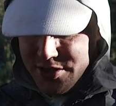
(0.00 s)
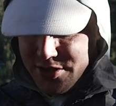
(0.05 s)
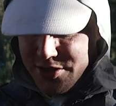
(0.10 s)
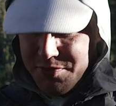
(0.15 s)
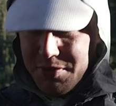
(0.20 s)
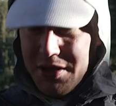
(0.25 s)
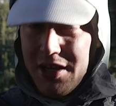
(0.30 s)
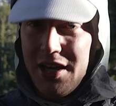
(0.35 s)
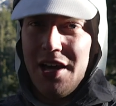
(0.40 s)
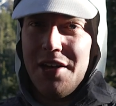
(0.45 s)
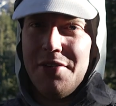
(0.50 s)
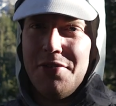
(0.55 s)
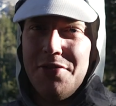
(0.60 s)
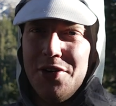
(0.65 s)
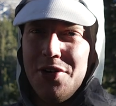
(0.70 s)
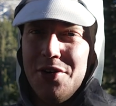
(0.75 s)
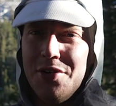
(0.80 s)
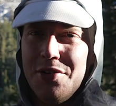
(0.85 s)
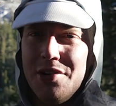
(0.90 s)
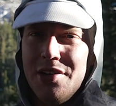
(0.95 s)
just my
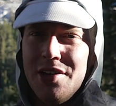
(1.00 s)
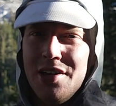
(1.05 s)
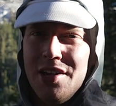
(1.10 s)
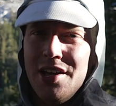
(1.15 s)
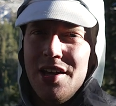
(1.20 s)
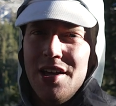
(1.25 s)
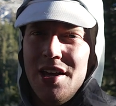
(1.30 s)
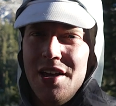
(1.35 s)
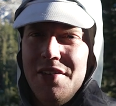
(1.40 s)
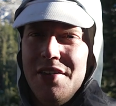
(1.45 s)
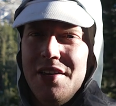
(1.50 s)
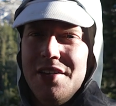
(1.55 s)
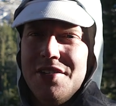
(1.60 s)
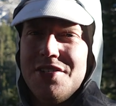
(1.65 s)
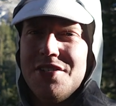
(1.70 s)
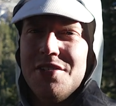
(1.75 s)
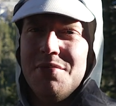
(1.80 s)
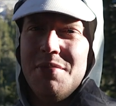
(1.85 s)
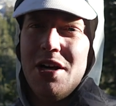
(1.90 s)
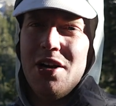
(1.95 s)
iPhone and then
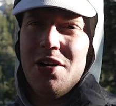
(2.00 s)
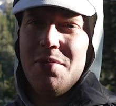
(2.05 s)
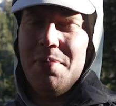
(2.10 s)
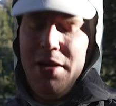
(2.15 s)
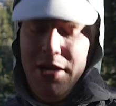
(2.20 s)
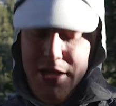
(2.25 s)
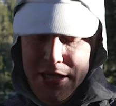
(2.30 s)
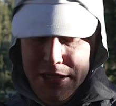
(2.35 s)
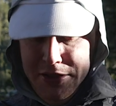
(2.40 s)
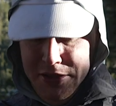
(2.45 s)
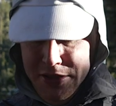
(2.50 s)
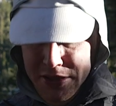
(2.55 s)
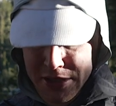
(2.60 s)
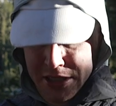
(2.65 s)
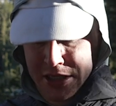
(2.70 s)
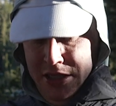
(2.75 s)
some AirPods.